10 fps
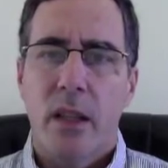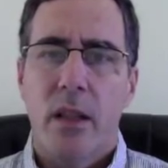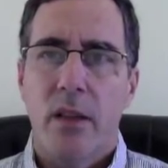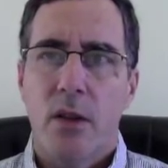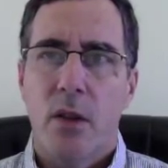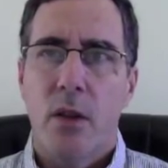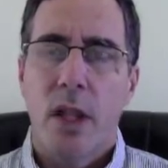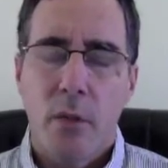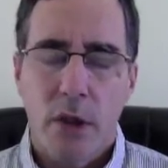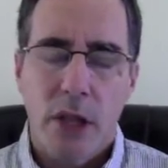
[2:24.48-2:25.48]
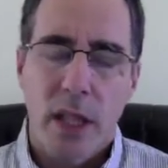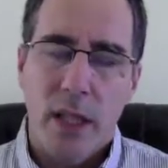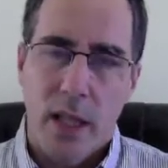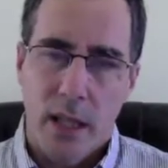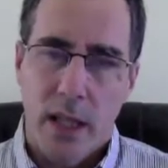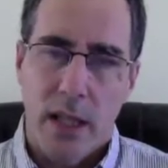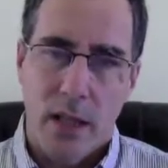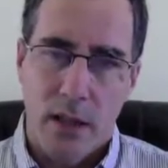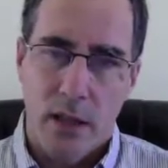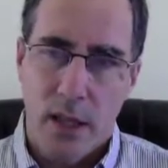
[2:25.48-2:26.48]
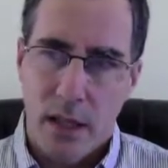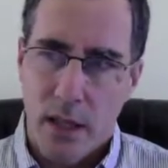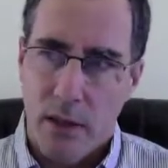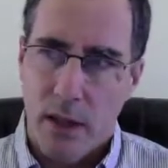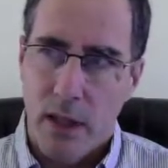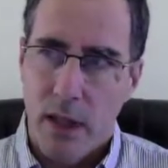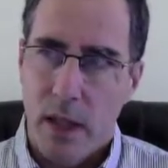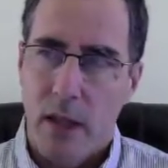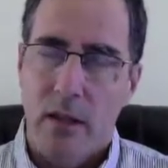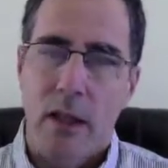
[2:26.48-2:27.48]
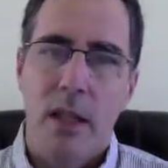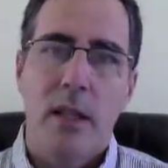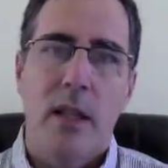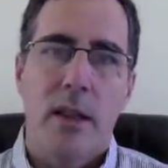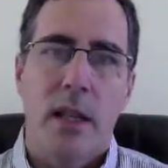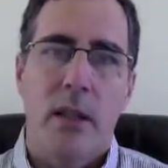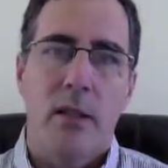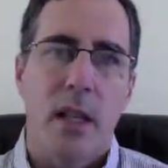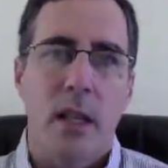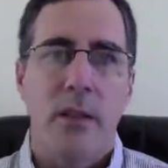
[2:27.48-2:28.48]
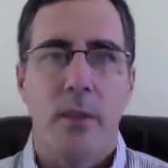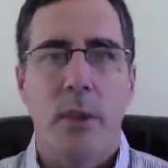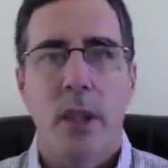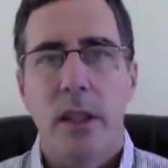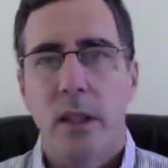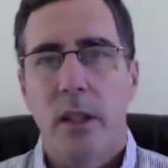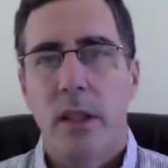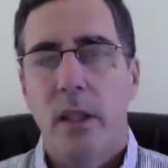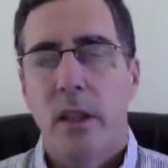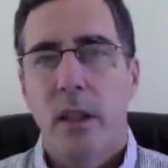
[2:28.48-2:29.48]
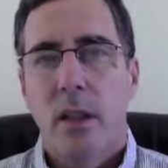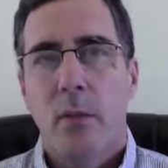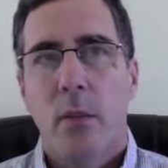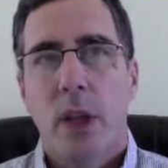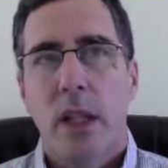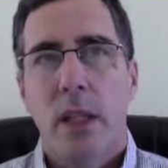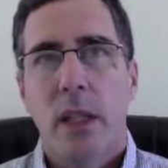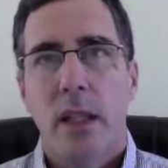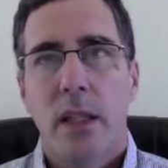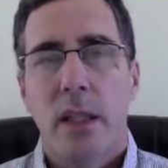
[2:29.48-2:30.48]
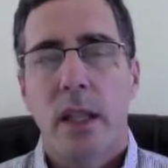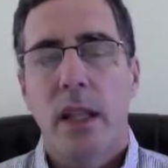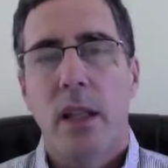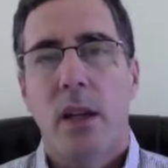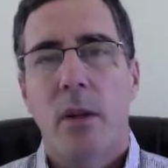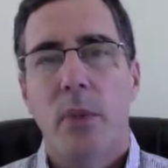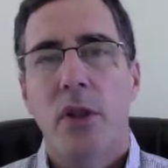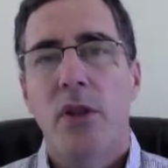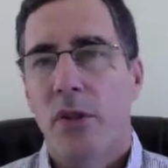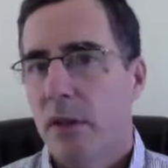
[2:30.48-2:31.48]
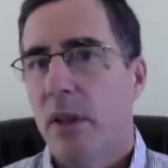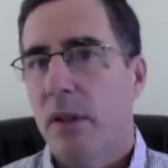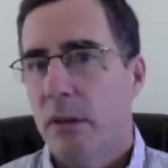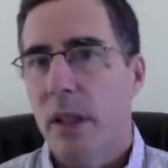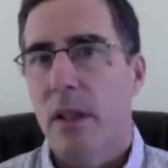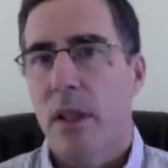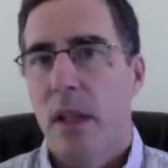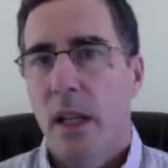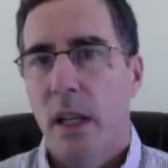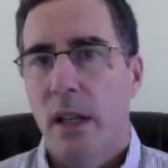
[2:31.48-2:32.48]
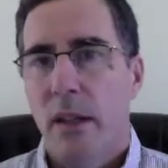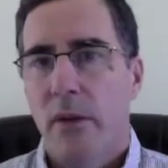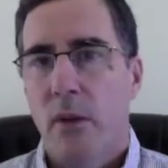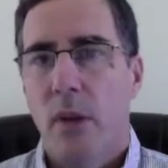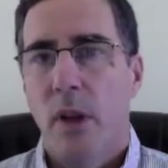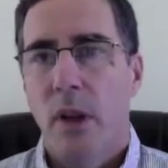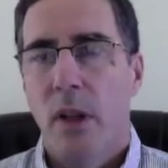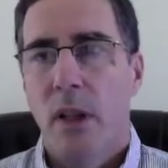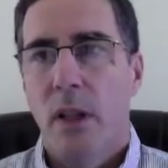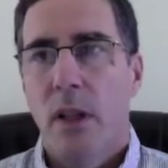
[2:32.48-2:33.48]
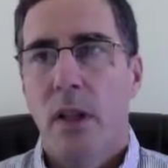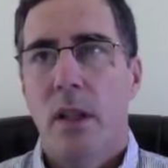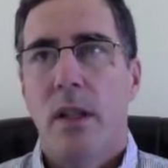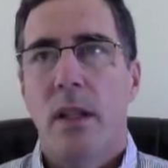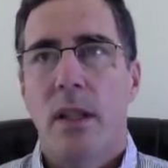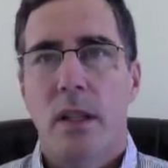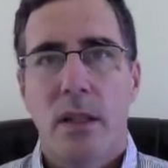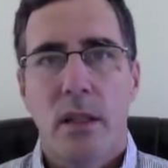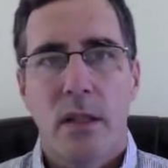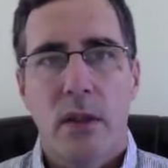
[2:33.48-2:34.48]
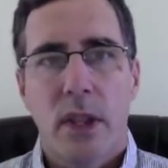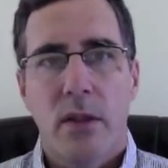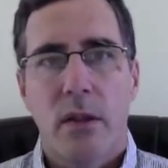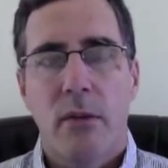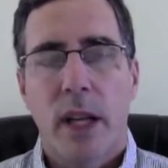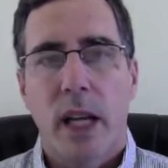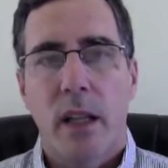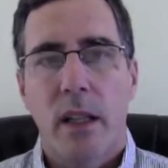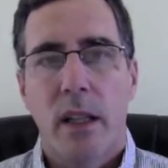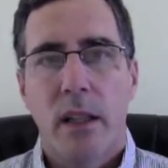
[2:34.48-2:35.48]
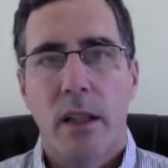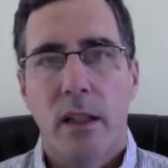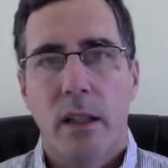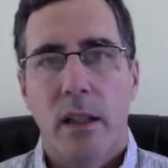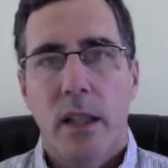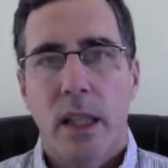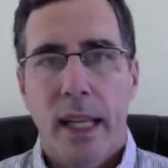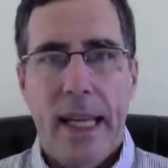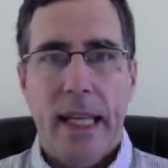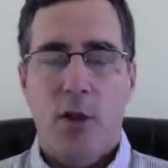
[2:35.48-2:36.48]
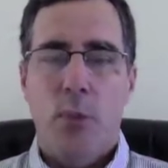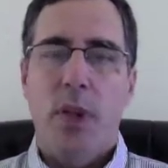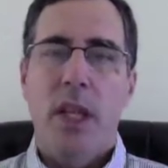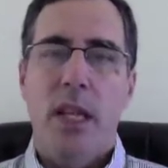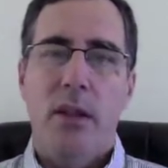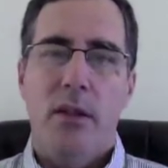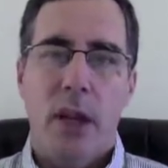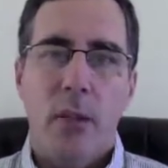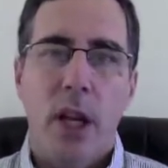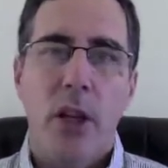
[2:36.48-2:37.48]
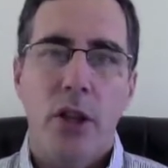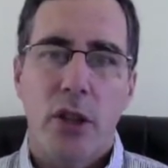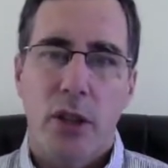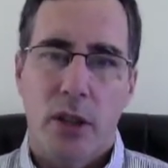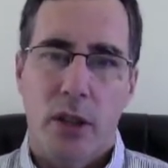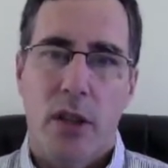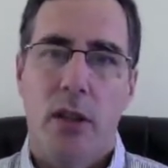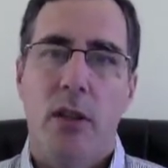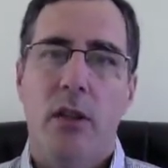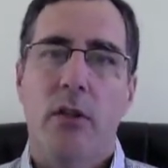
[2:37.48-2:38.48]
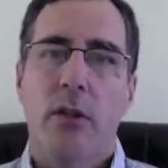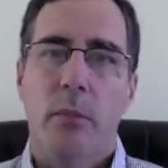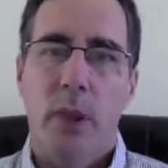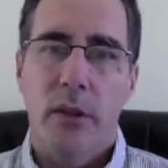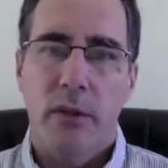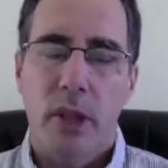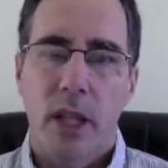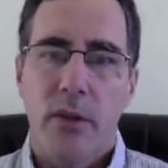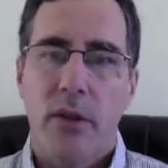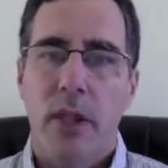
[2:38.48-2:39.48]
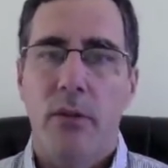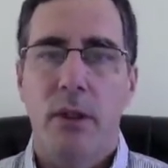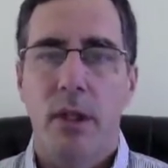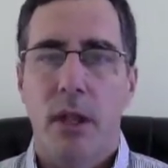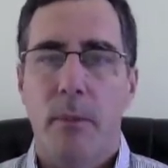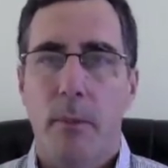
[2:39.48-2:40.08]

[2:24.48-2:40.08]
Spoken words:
So he rejects that. He doesn't necessarily say there is nothing outside of his mind, but he says, I cannot be sure that there is. And therefore, the existence of external reality can't be the foundation of my philosophy, he would say.